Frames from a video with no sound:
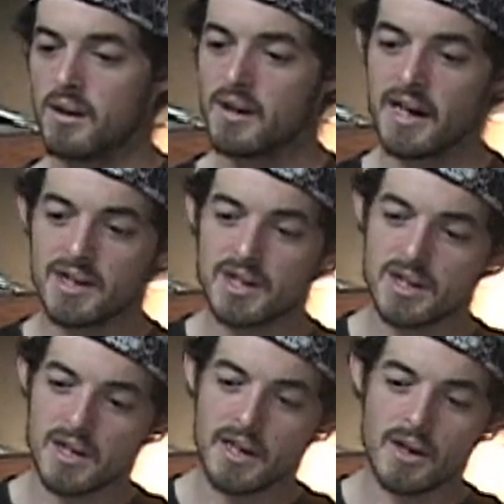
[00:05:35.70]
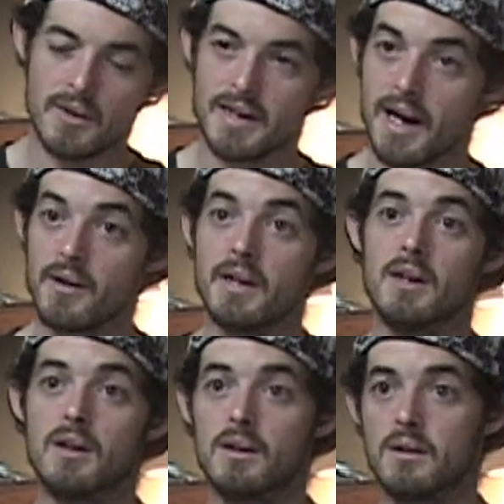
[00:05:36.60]
things just started going
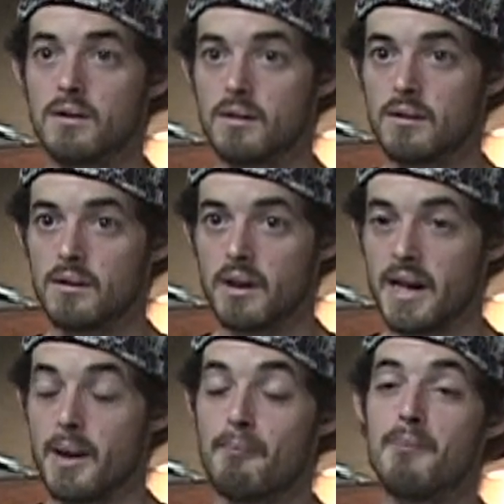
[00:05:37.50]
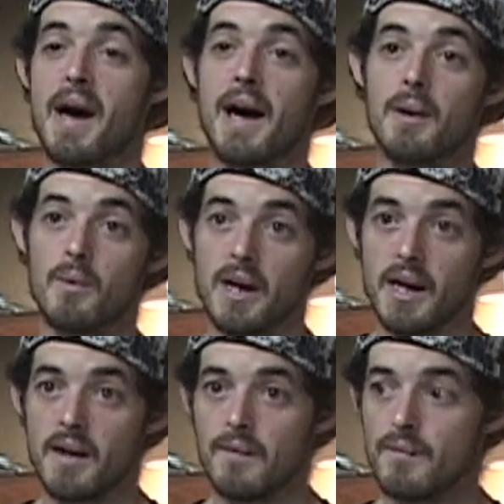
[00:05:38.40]
downhill in a bad way.